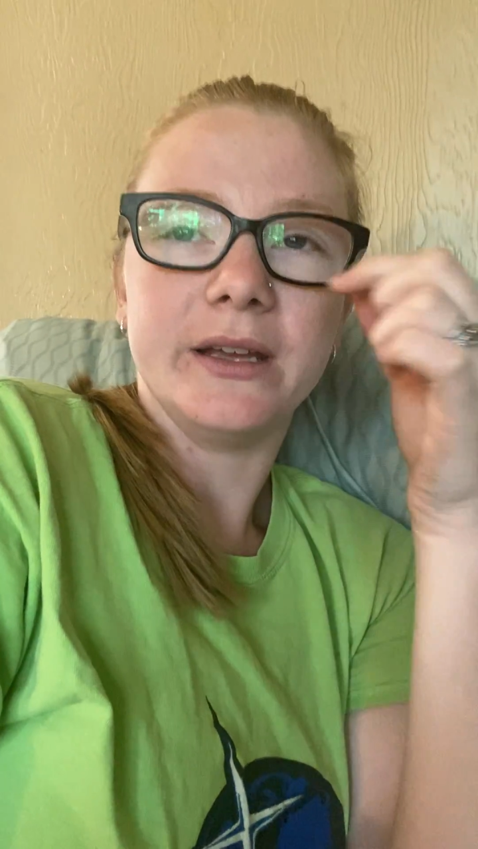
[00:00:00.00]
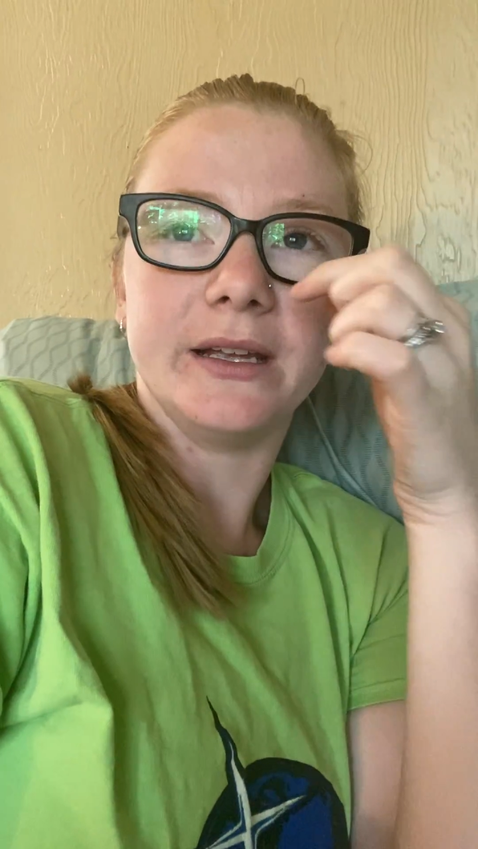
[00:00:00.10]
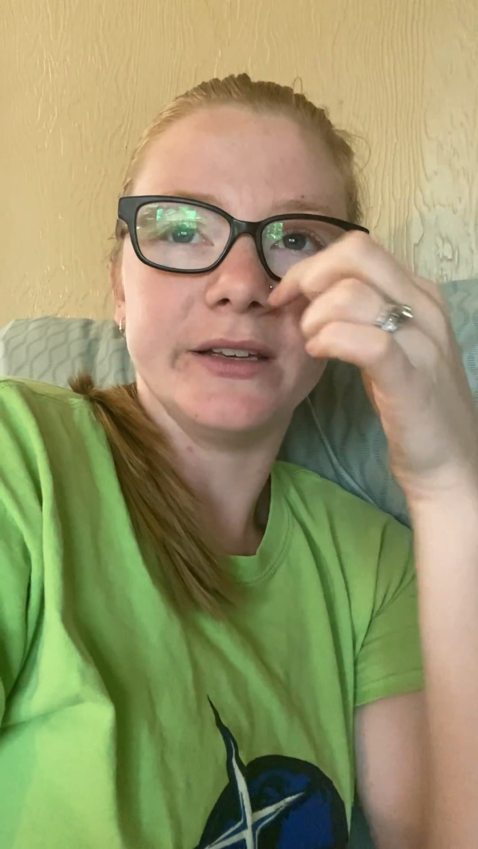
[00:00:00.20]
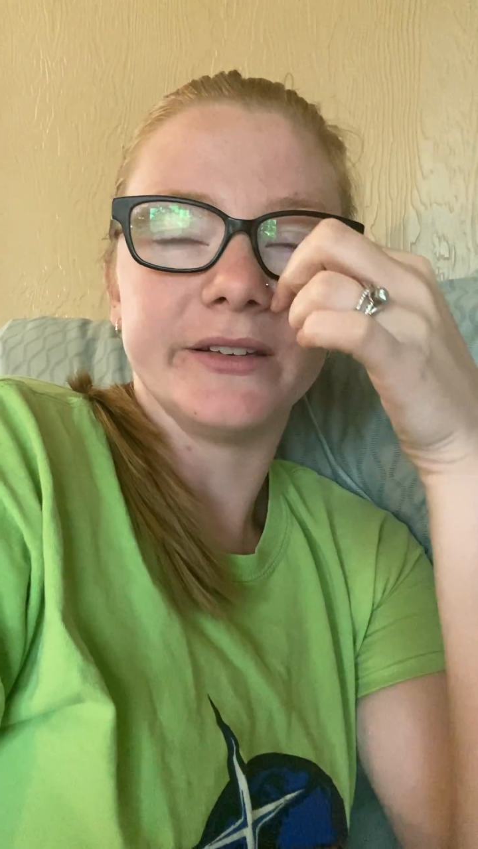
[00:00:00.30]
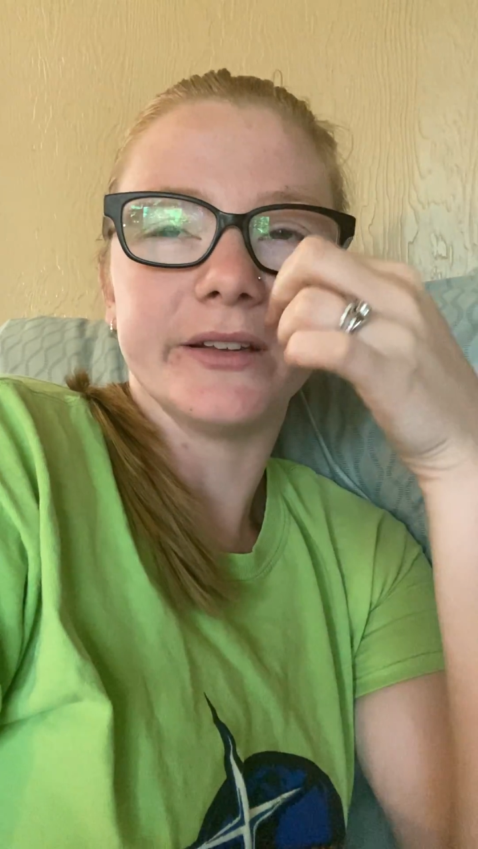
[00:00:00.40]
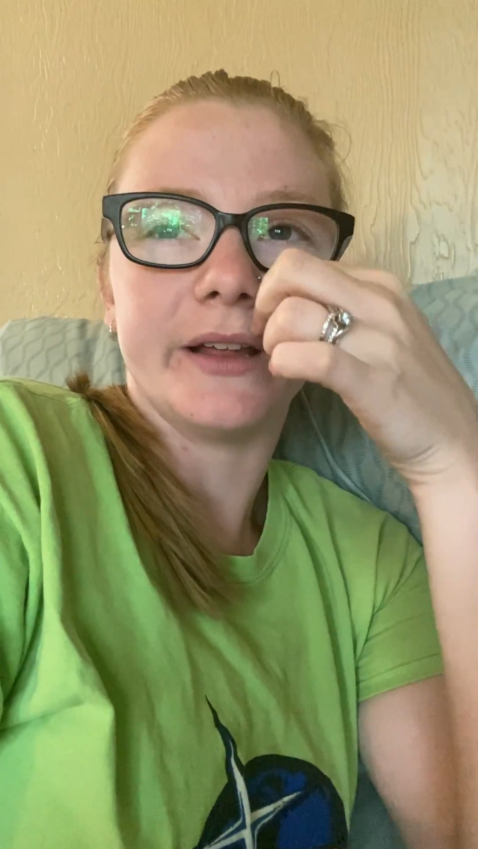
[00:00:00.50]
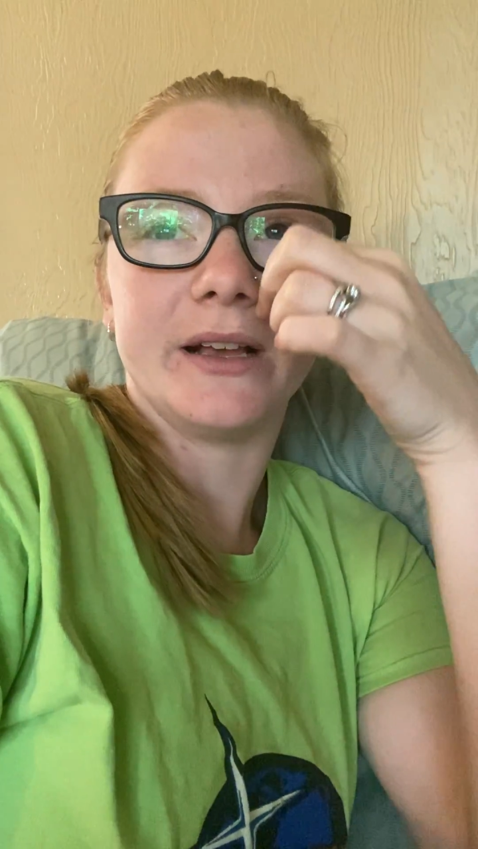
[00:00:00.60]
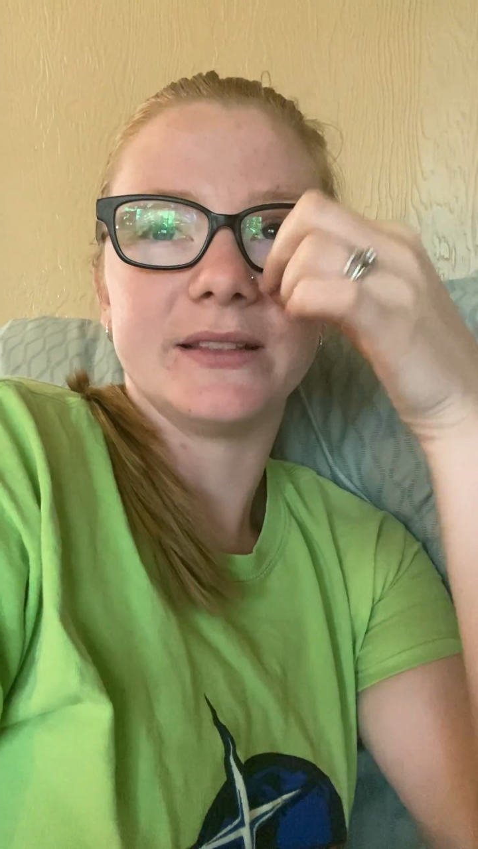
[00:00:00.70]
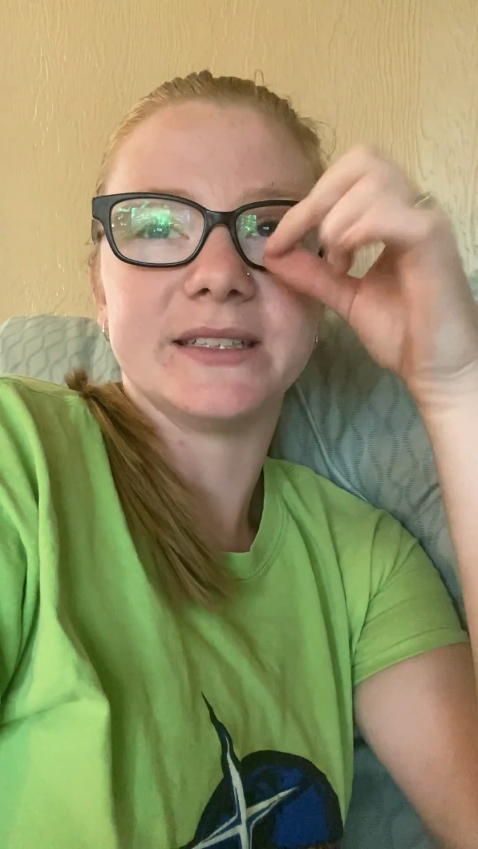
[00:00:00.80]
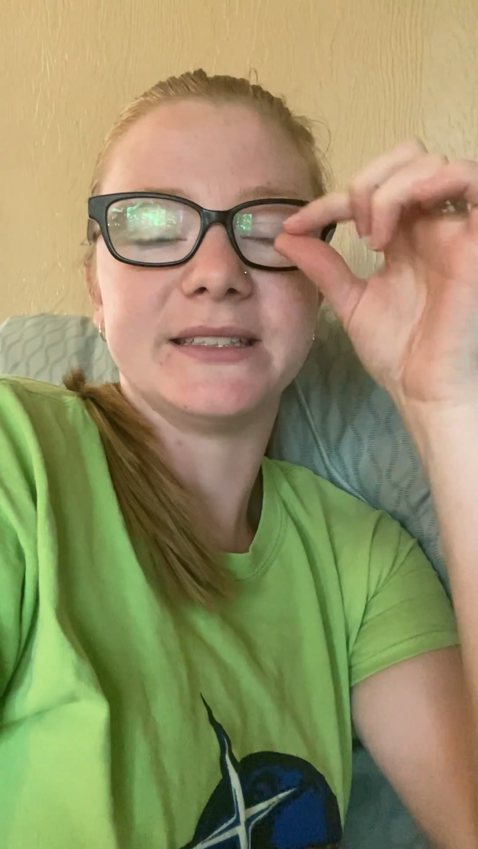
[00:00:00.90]
into
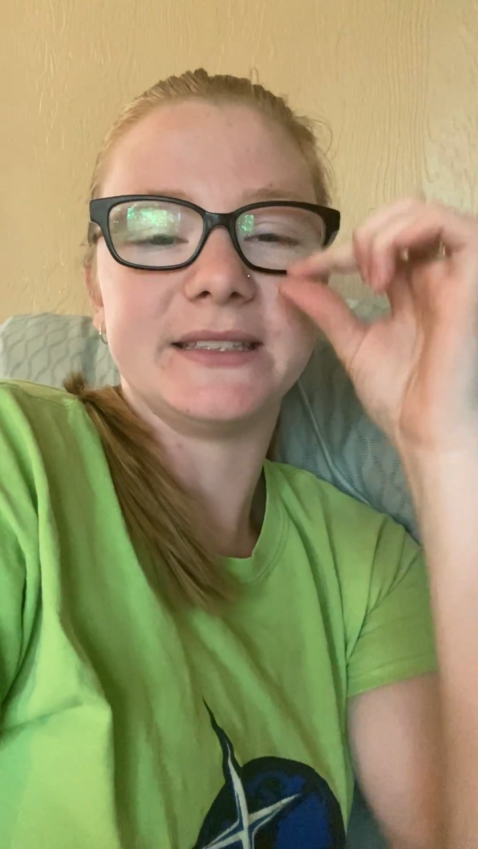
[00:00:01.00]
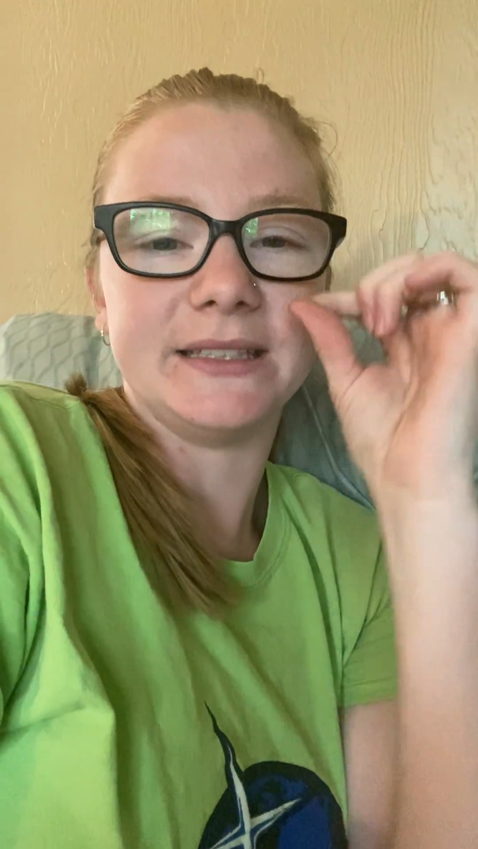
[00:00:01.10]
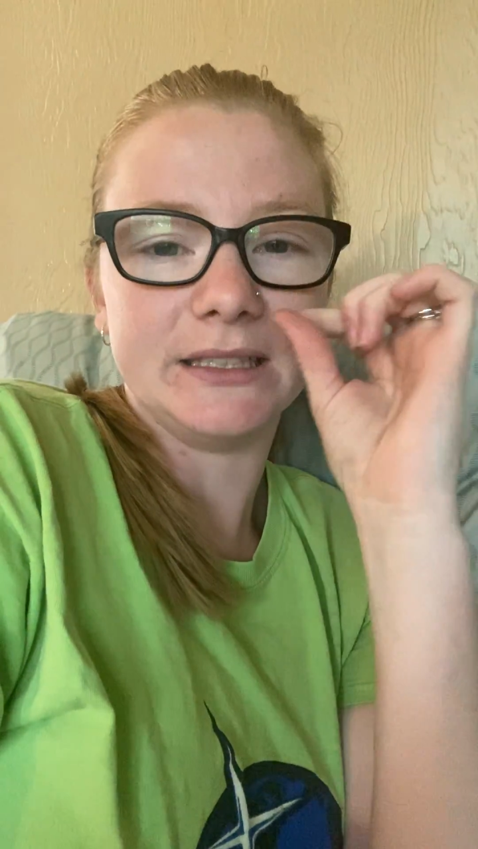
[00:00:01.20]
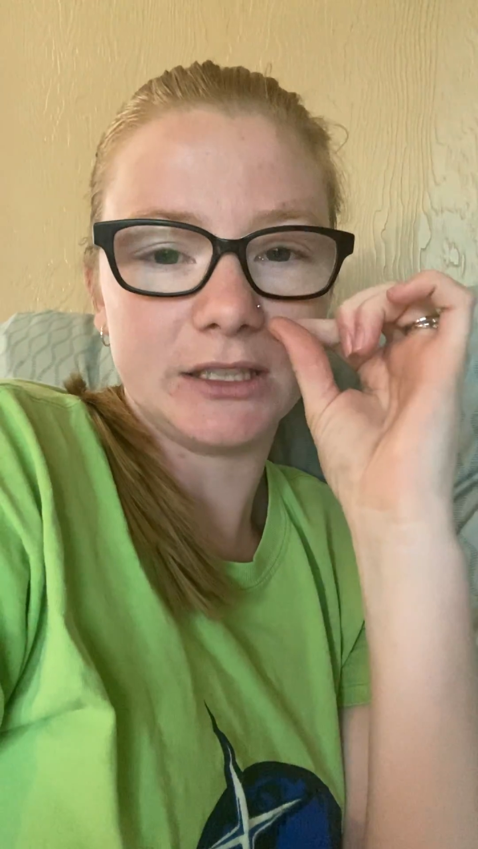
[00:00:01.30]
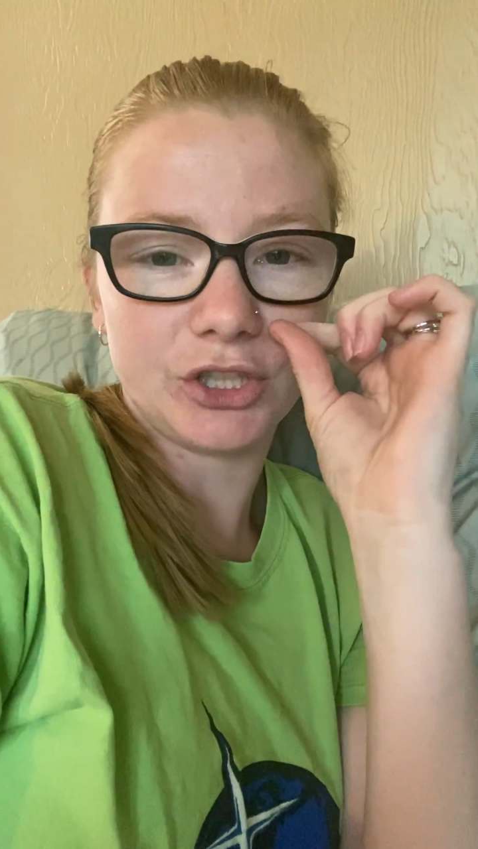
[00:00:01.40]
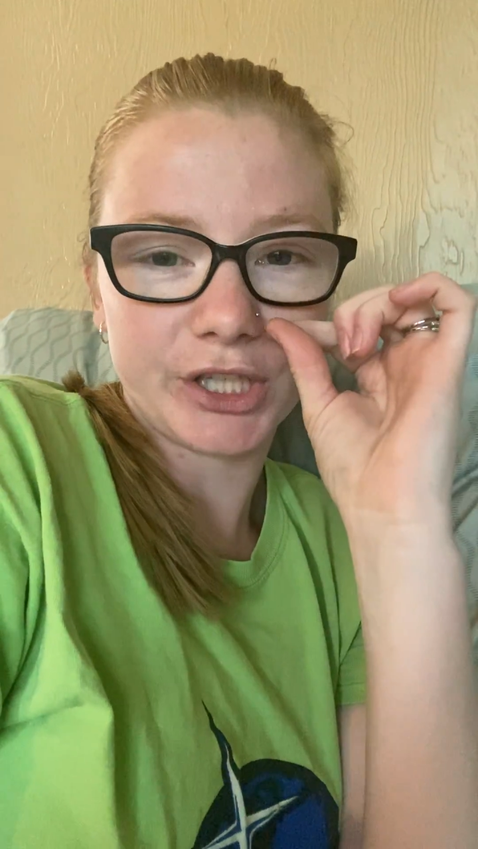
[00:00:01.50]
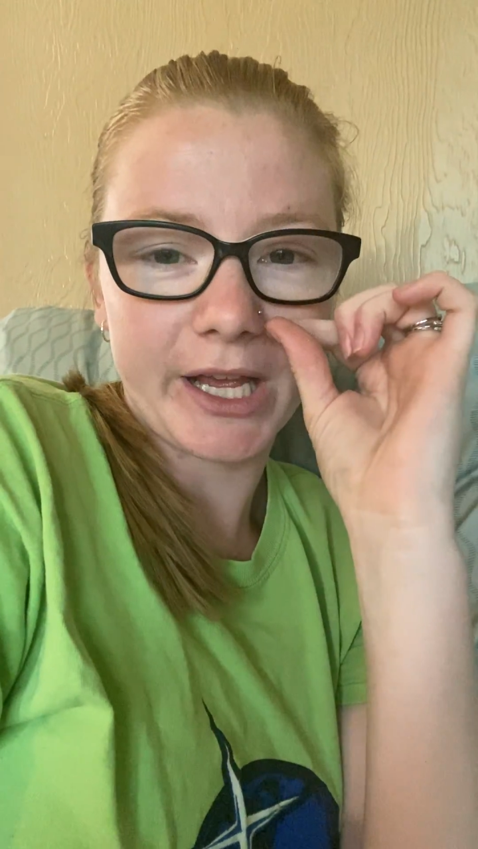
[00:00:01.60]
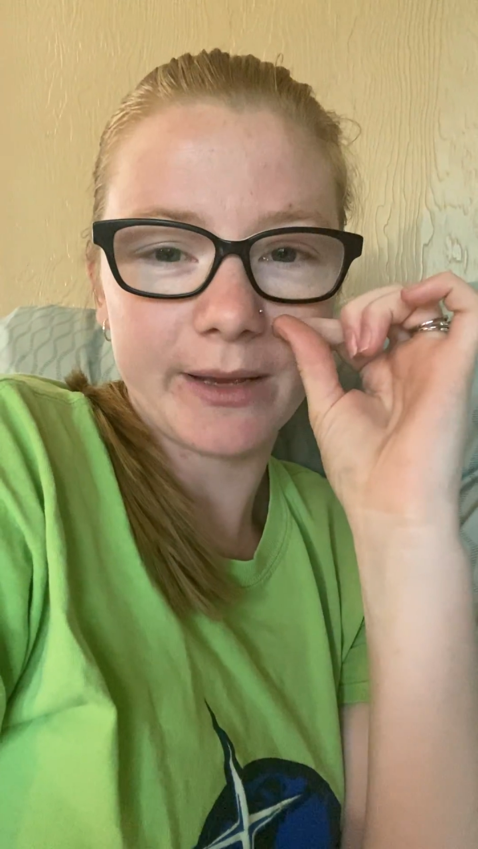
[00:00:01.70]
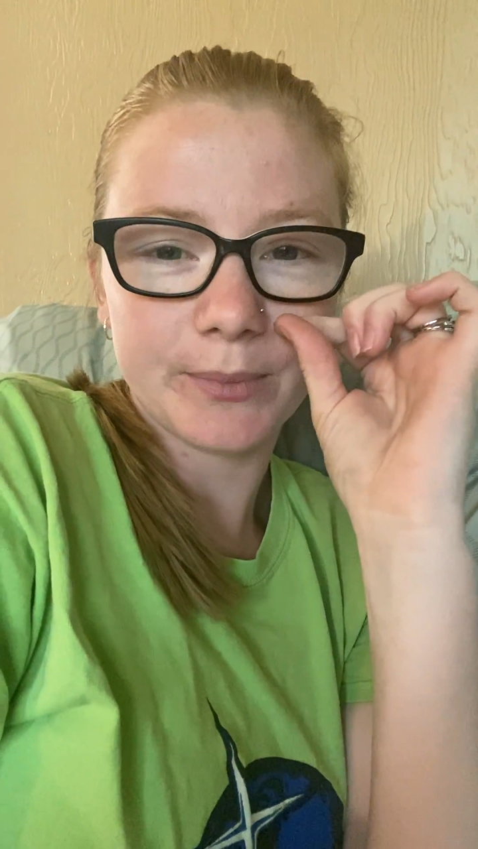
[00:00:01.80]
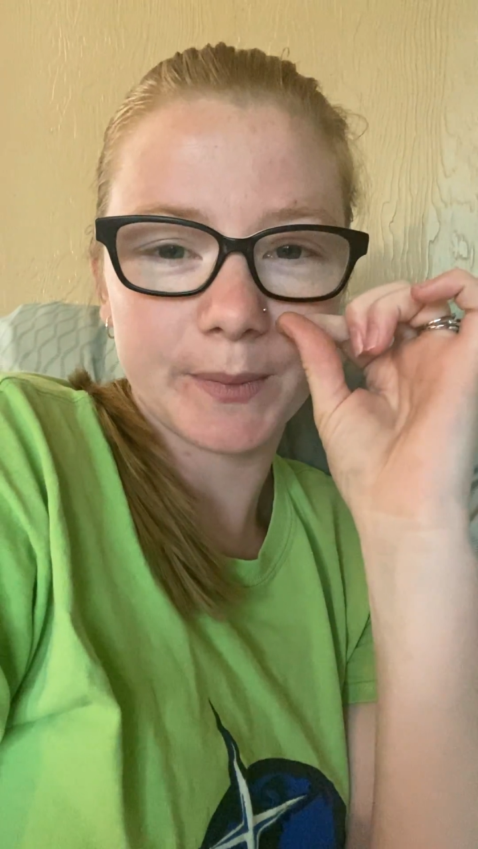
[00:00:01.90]
like the C
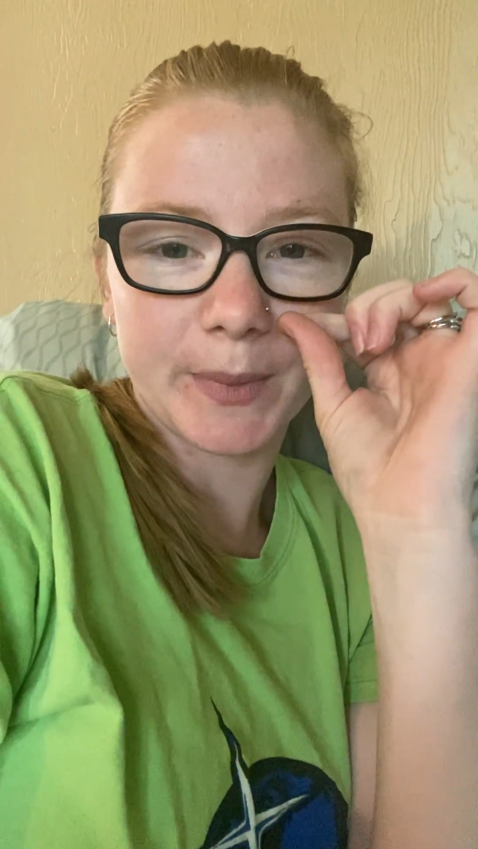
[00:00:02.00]
shape